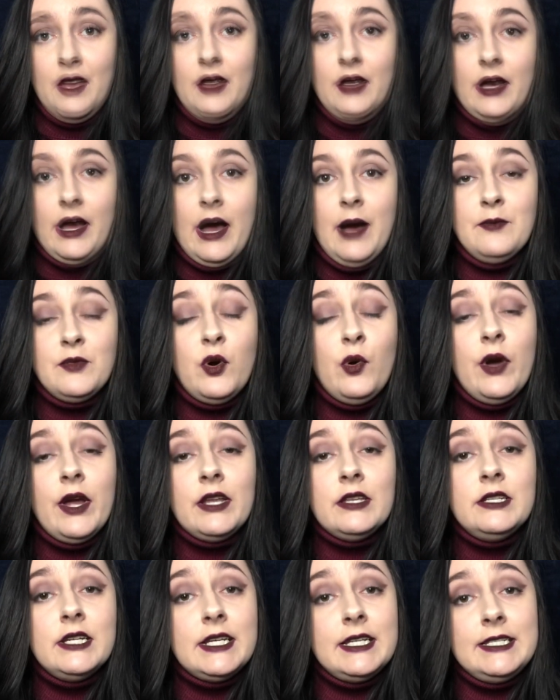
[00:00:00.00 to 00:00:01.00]
I'm
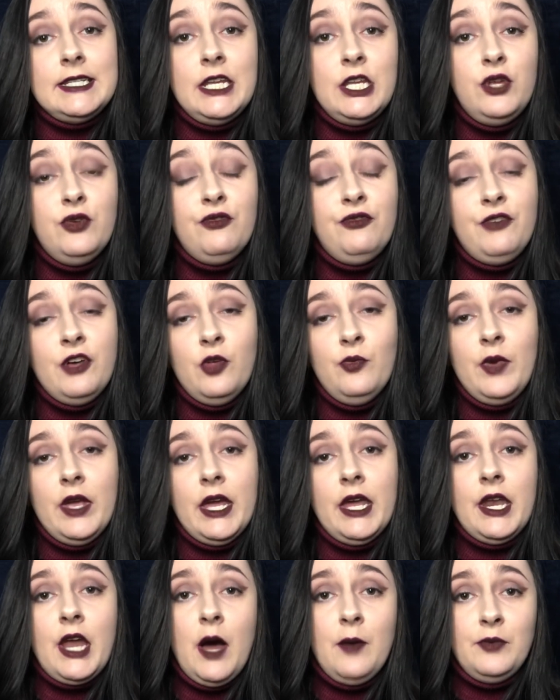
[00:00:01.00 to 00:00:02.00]
going to continue
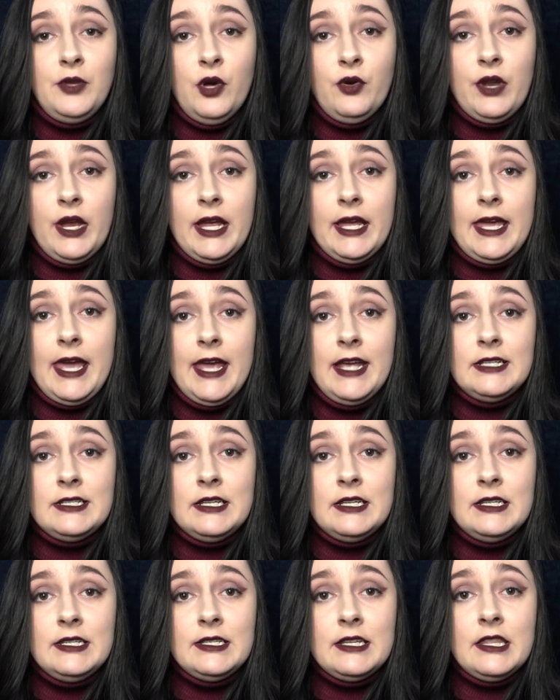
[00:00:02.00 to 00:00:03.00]
filming and uploading
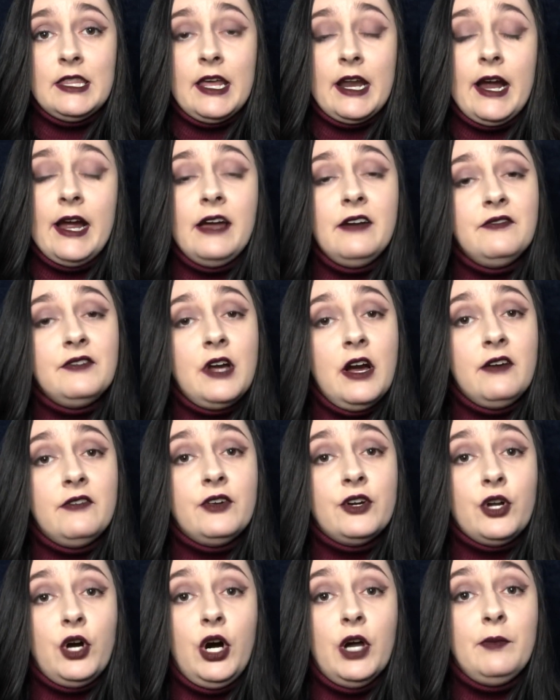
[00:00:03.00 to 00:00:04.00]
cases that I have
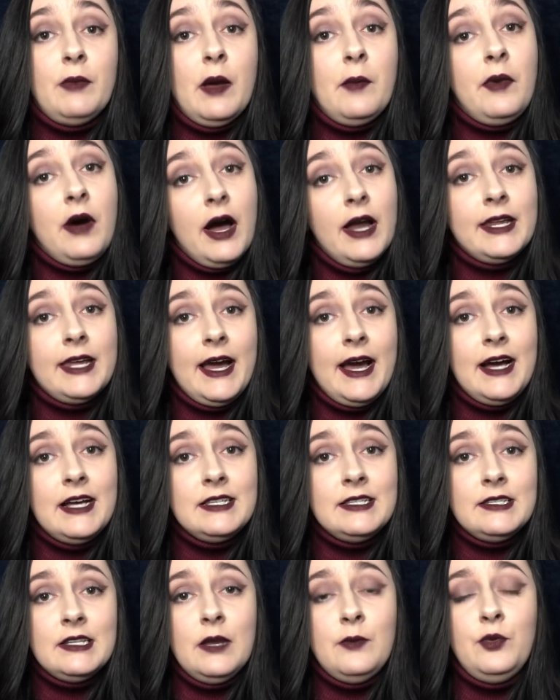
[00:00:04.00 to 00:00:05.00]
covered on my
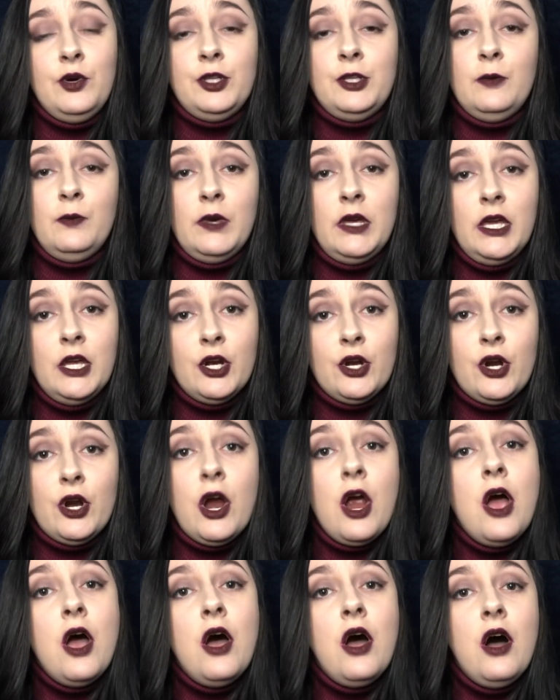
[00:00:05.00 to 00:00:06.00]
podcast and put them
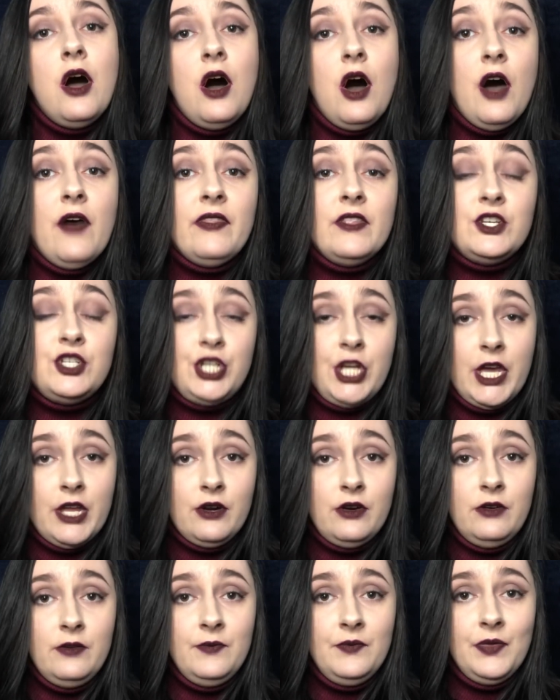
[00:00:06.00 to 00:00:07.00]
here on the
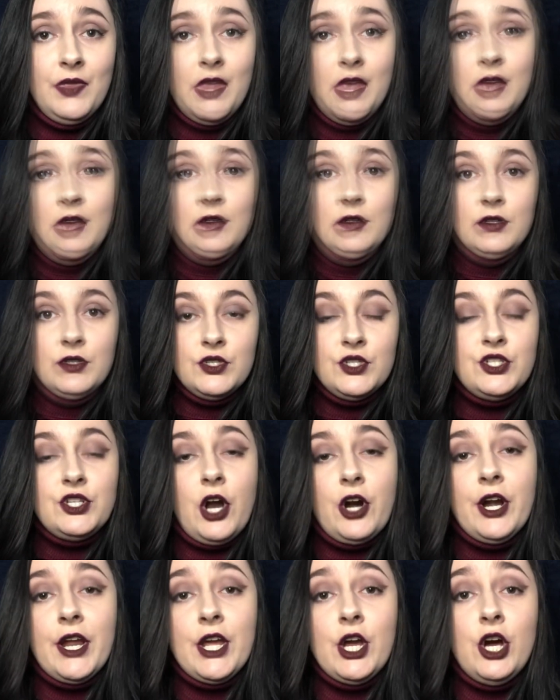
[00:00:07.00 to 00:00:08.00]
channel.
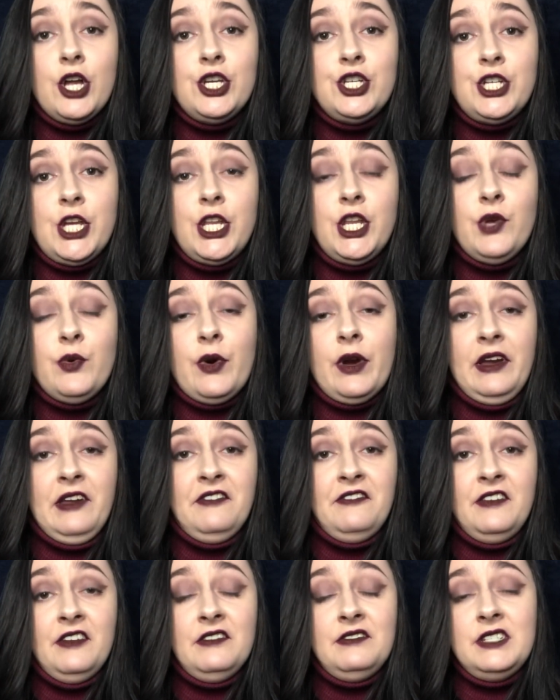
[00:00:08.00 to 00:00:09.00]
Starting on January
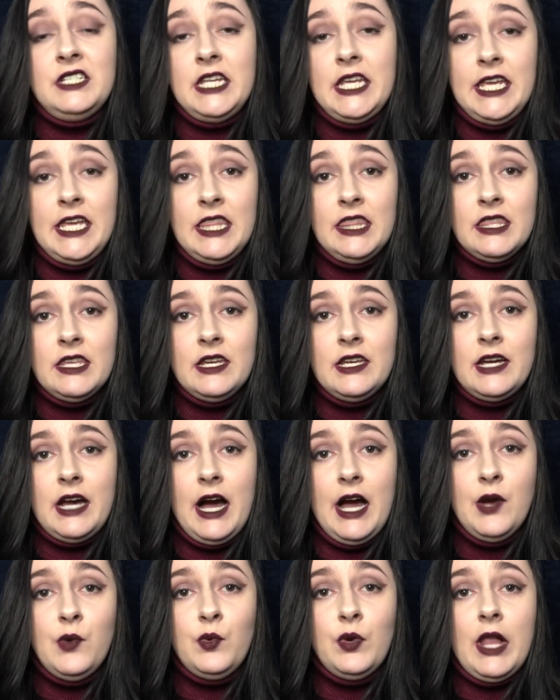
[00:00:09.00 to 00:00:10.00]
15th,
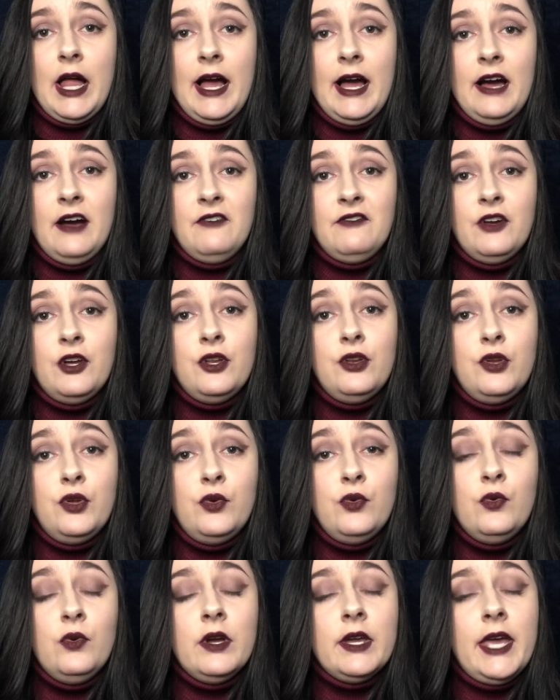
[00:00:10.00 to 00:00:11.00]
I will have
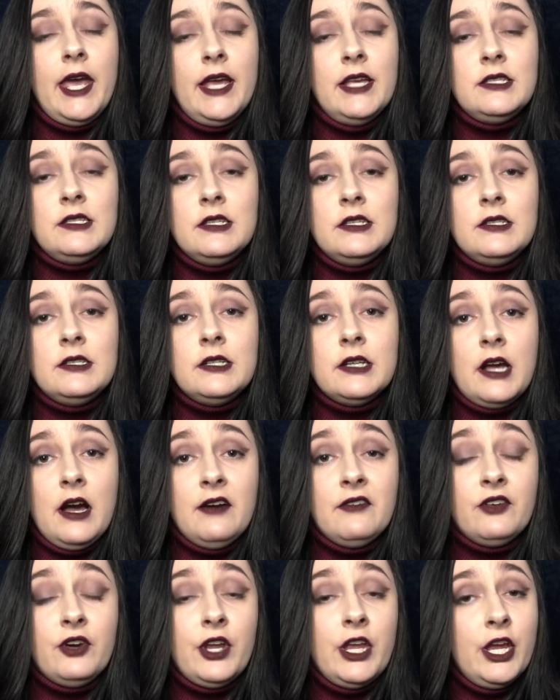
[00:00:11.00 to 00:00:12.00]
new cases to
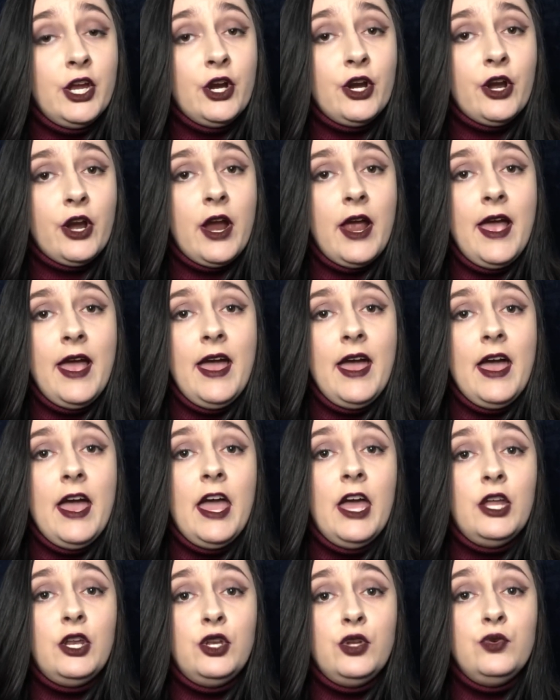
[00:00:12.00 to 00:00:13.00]
cover here
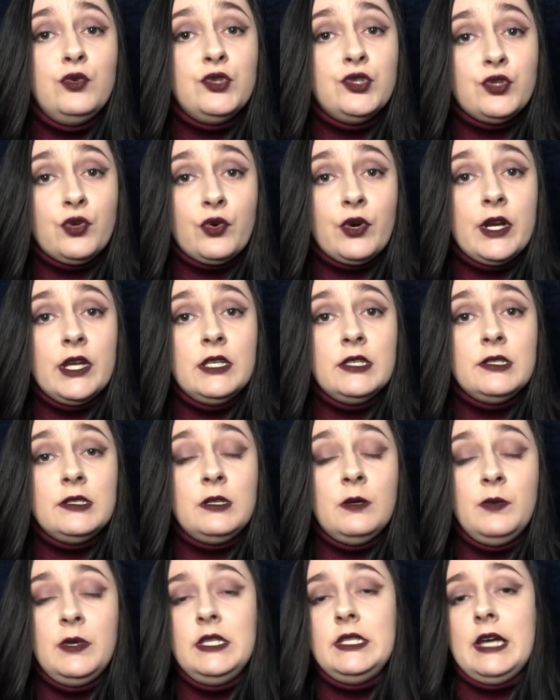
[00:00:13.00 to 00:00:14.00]
and new stories
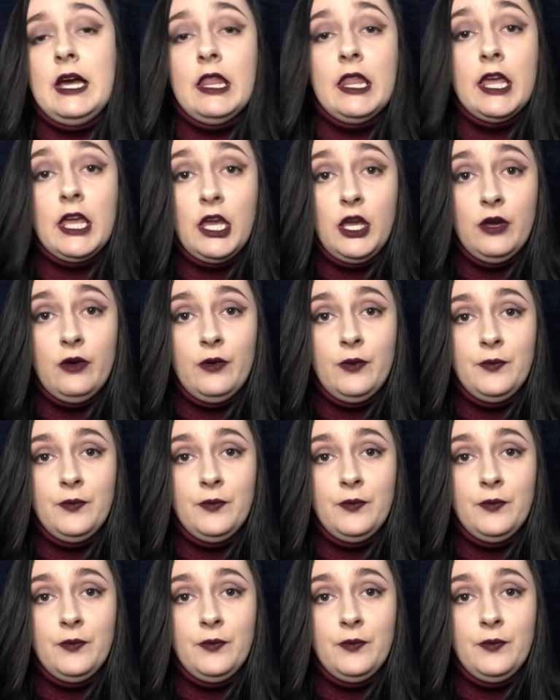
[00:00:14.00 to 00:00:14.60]
to be telling you.